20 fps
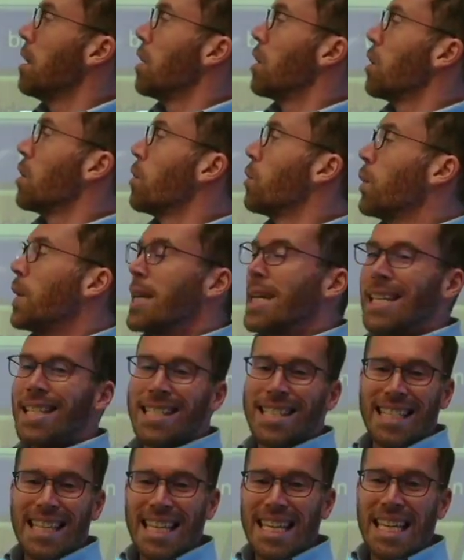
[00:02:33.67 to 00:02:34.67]
Green
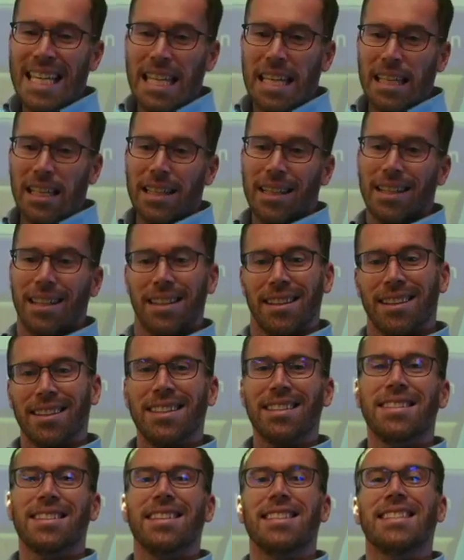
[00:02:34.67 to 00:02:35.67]
tea.
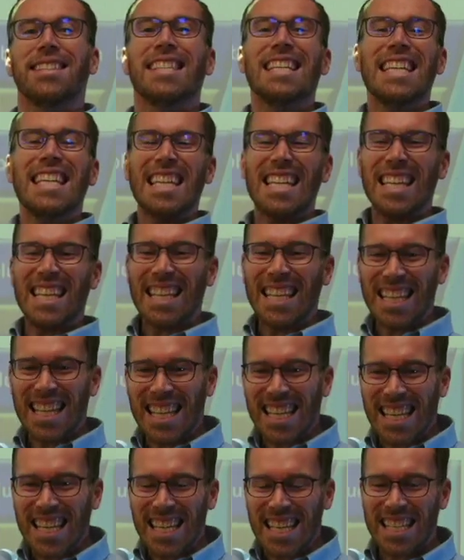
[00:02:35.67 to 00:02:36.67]
This is the
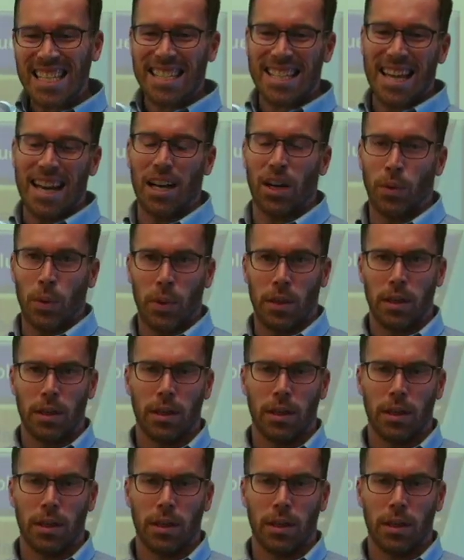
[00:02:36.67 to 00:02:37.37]
E sound.